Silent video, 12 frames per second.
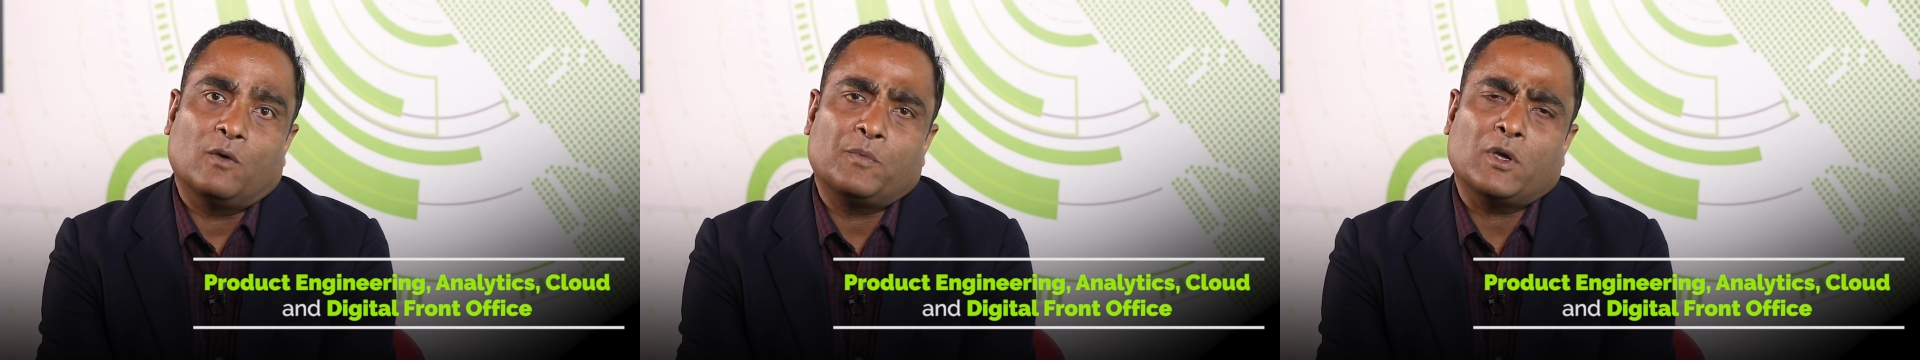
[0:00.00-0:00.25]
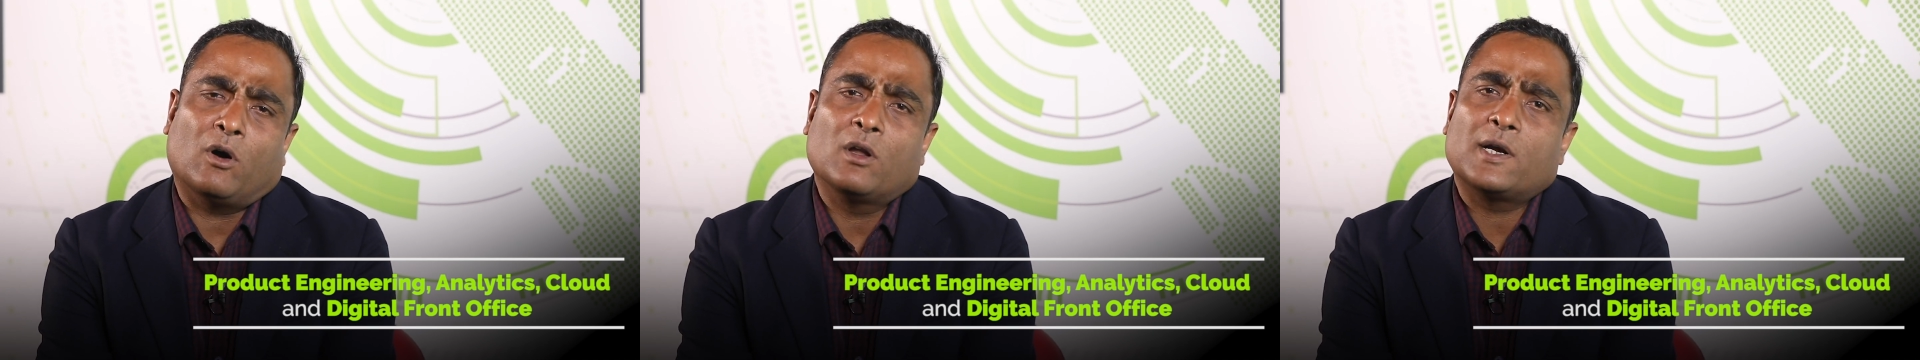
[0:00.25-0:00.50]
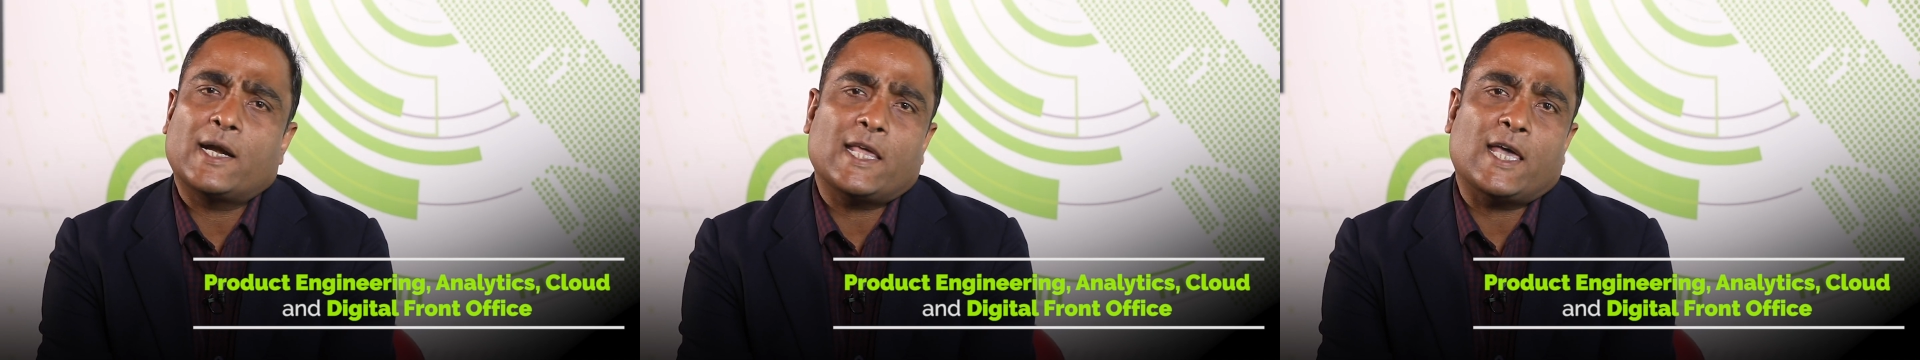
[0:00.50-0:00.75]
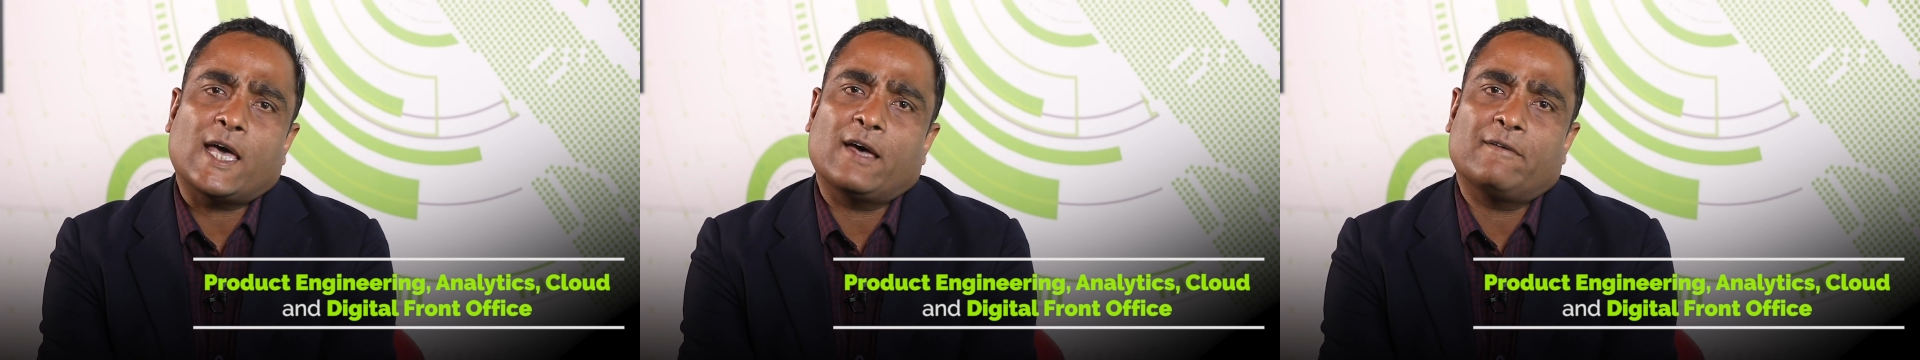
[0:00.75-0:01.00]
we
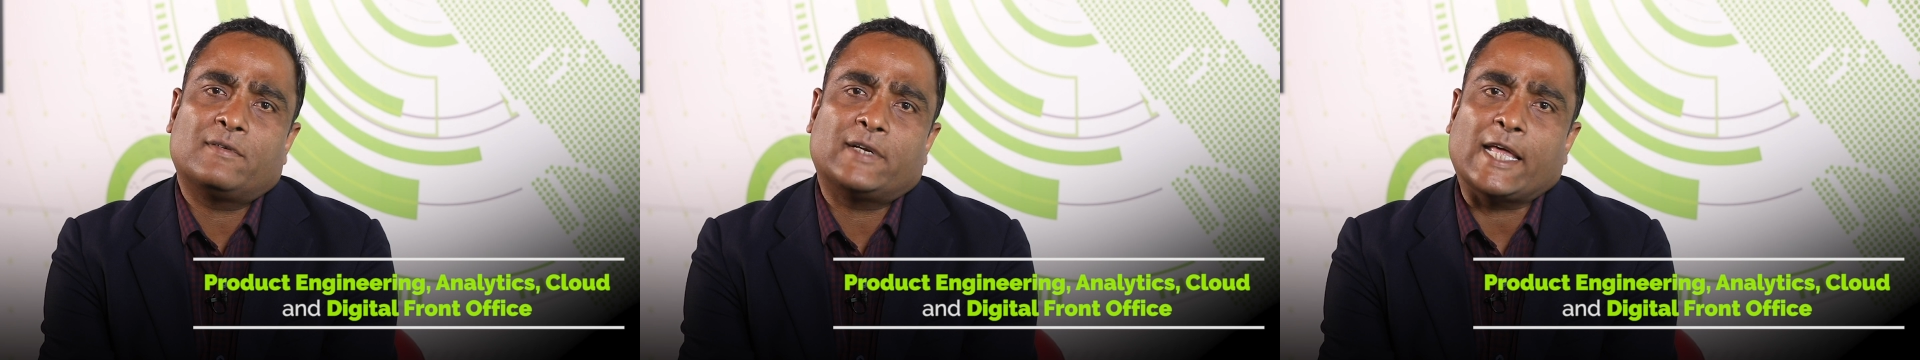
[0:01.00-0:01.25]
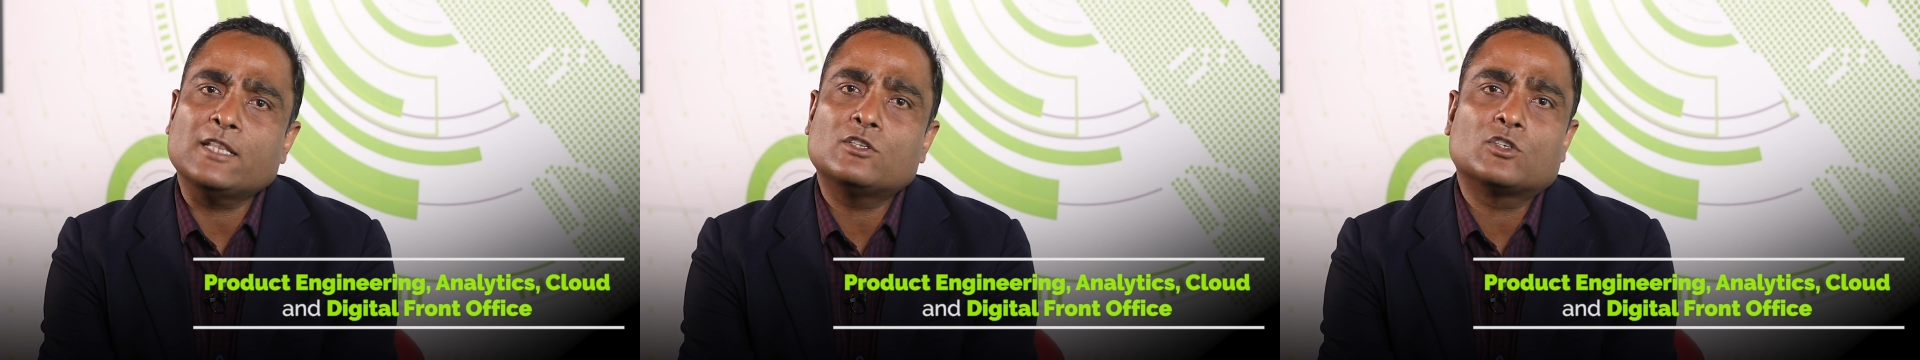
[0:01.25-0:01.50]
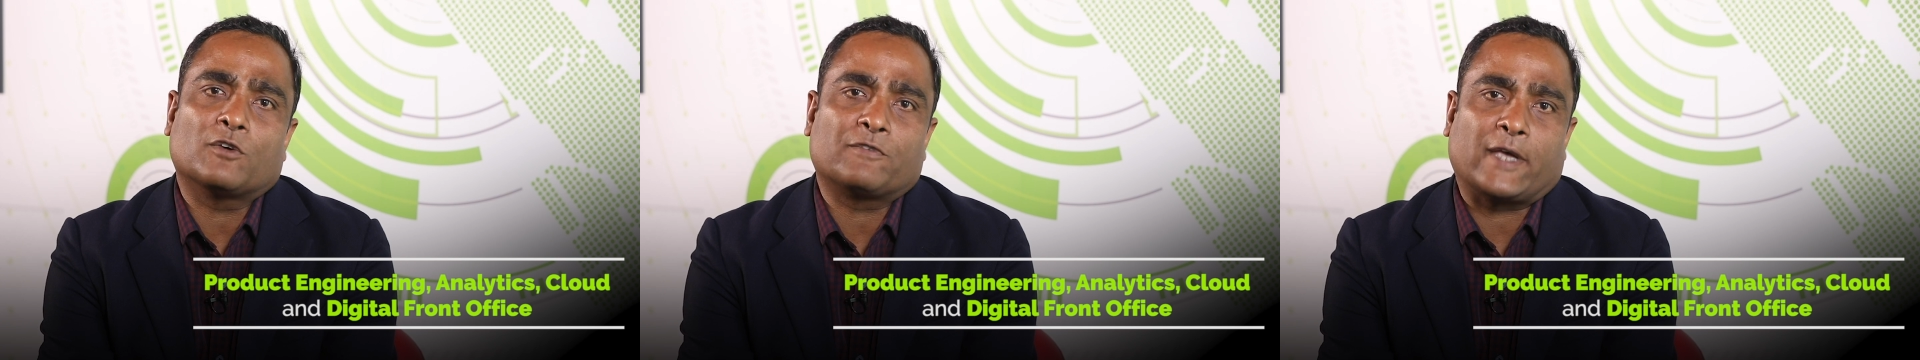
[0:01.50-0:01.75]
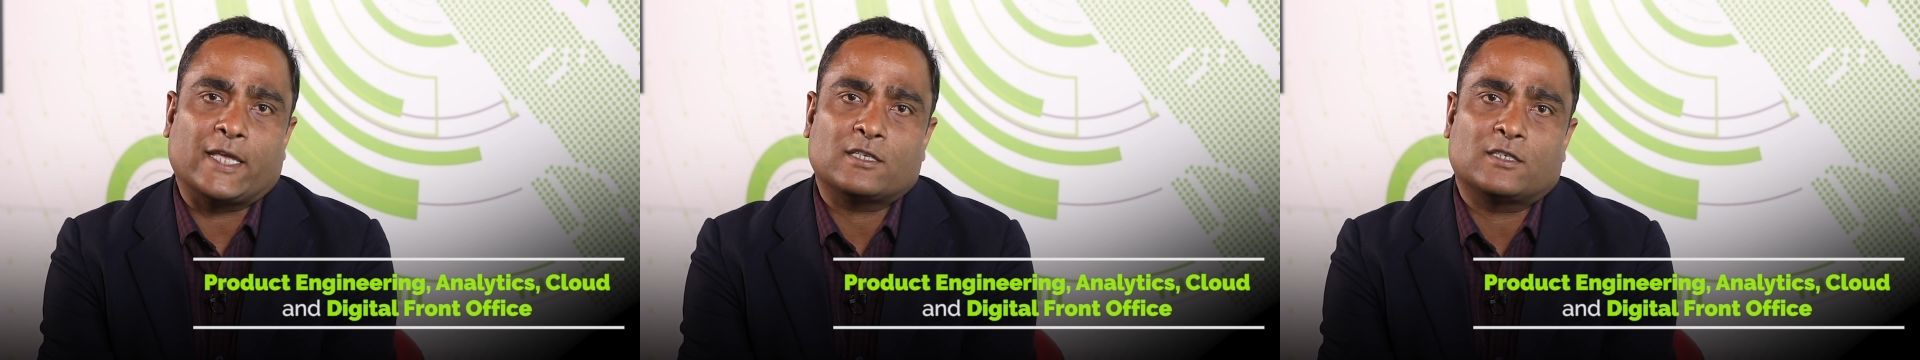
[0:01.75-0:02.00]
already have tens
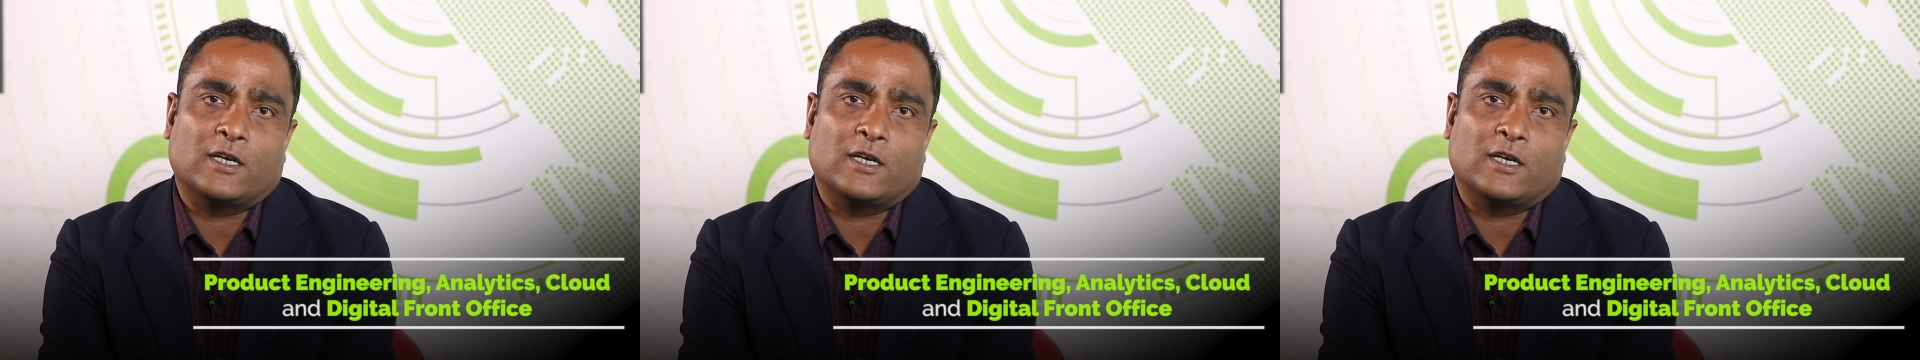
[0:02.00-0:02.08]
of case